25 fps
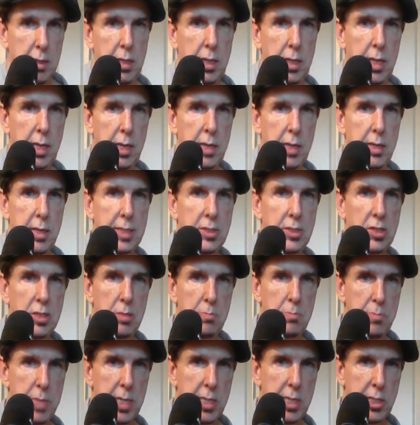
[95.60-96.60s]
then you got a nice
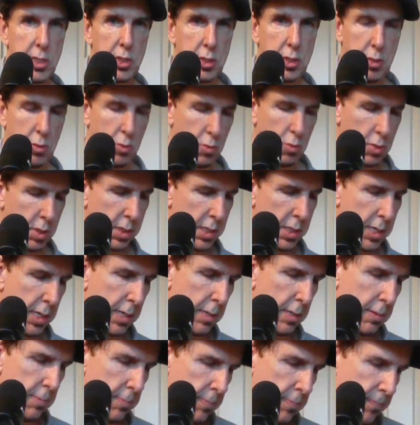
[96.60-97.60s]
diminished chord
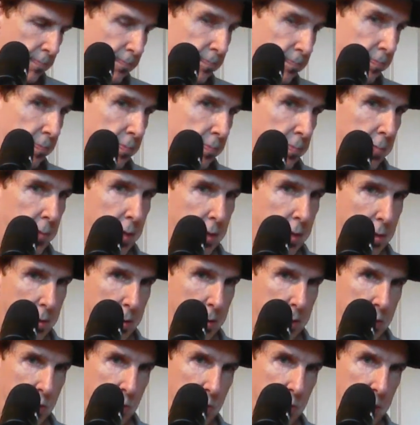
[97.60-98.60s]
there.
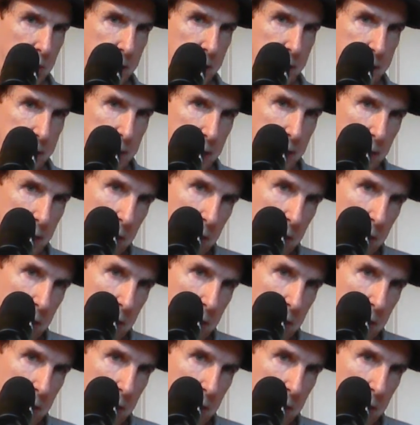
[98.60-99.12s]
Try and get that